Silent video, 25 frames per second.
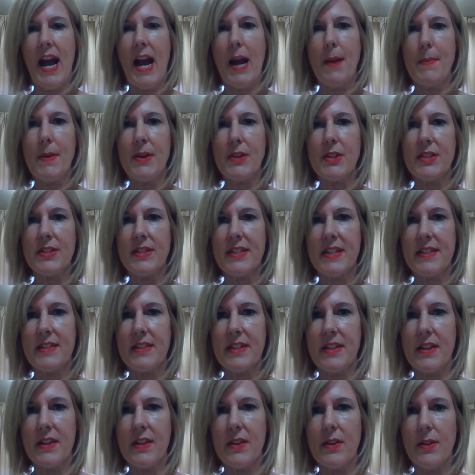How much is
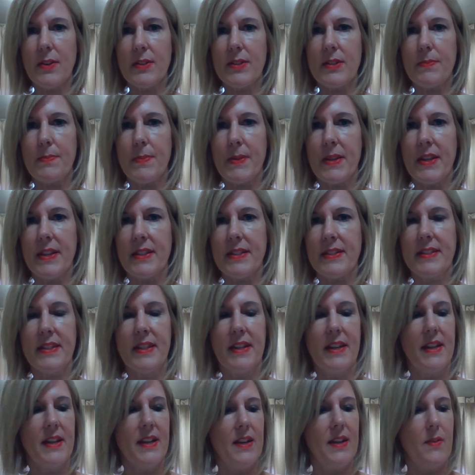this going to cost? Because
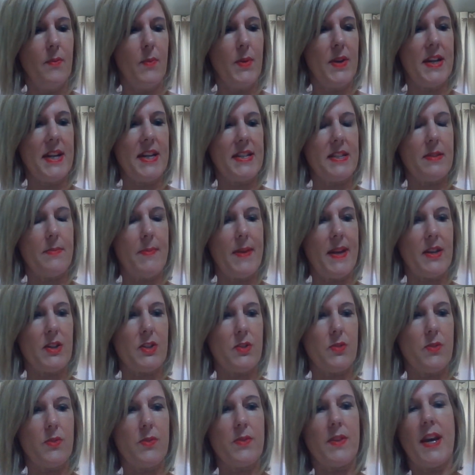we need to make
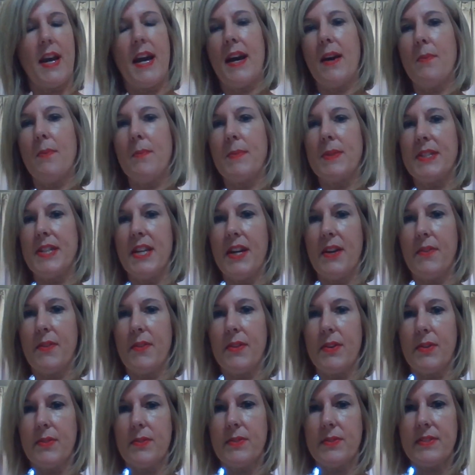sure that our
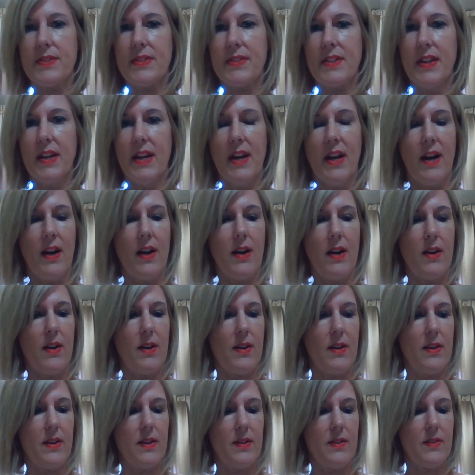materials
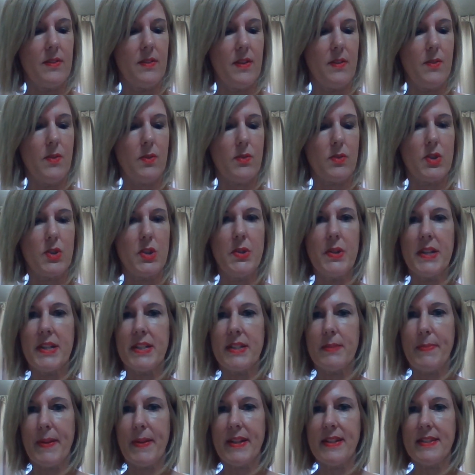are not too
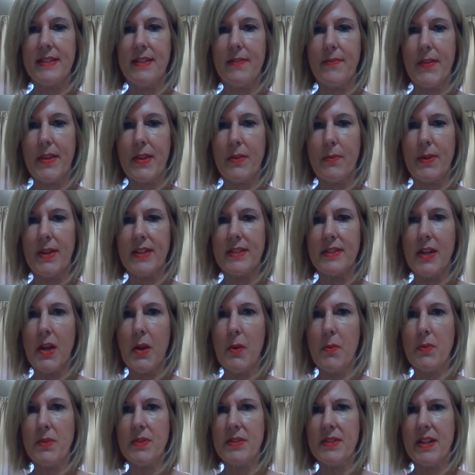expensive, otherwise
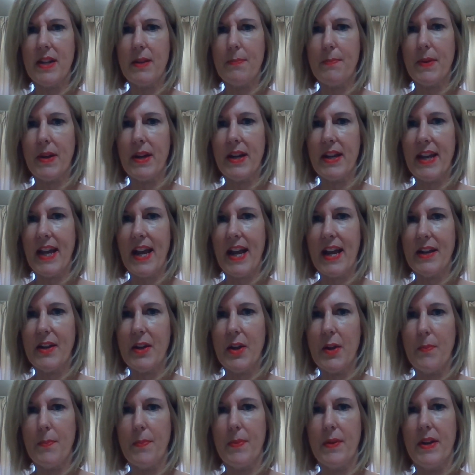no one's going to buy a
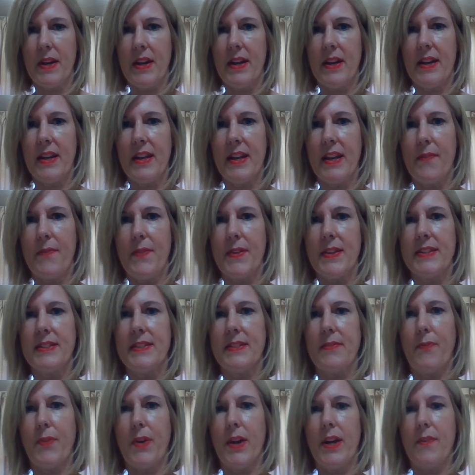can opener if
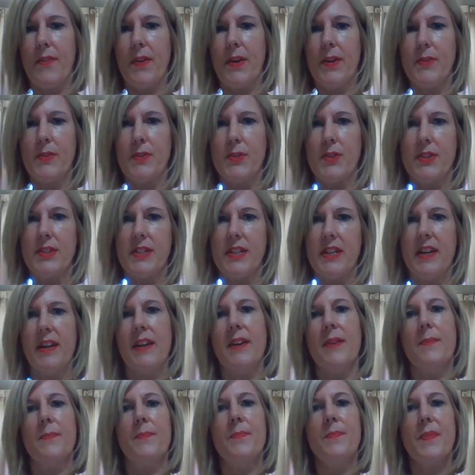it's 500
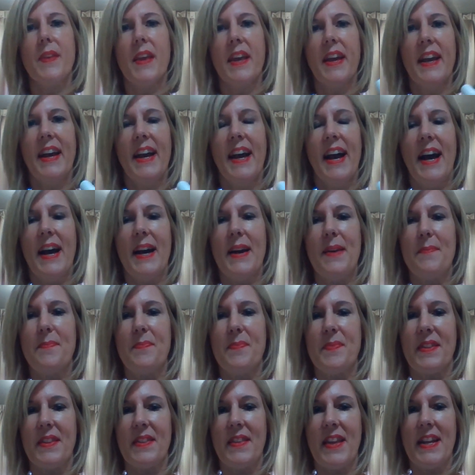dirham.
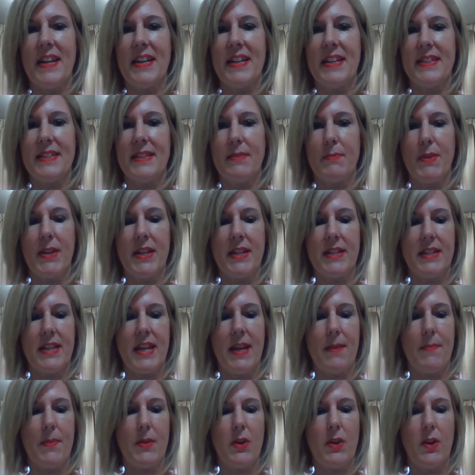We need to
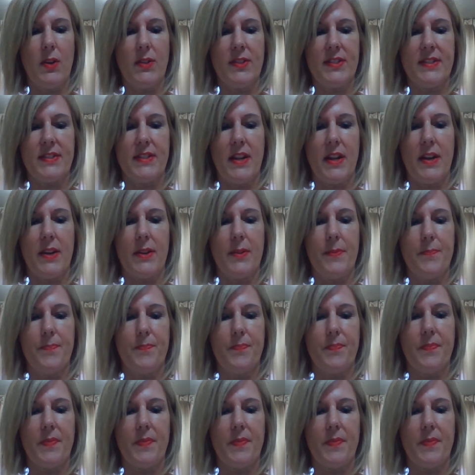keep the costs low.